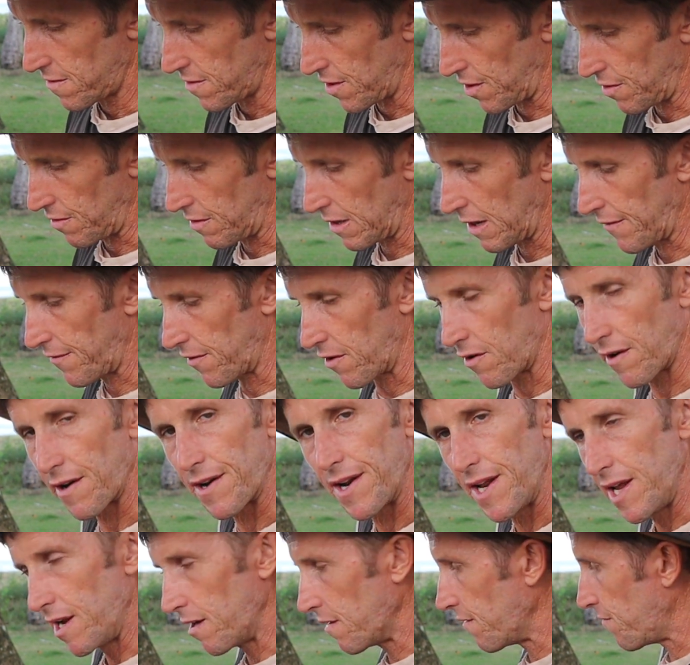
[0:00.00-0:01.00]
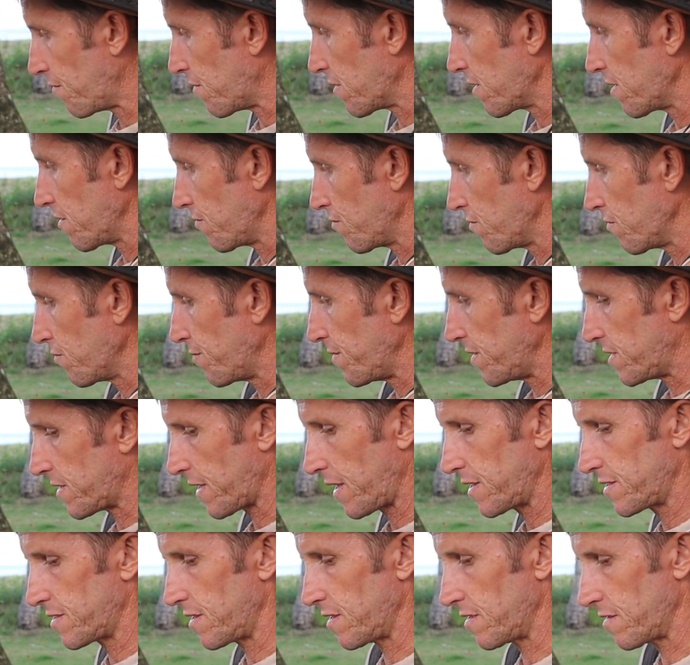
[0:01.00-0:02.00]
then you'll have an idea of what it will be
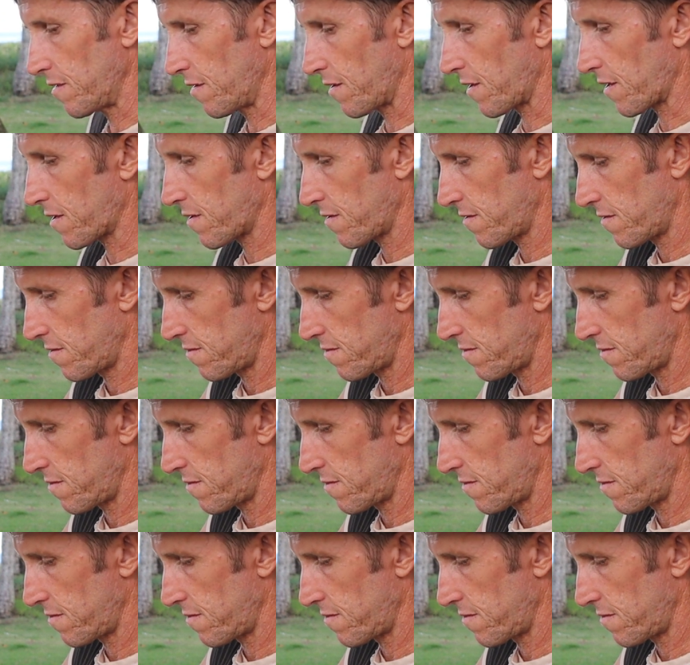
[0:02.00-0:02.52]
tasting like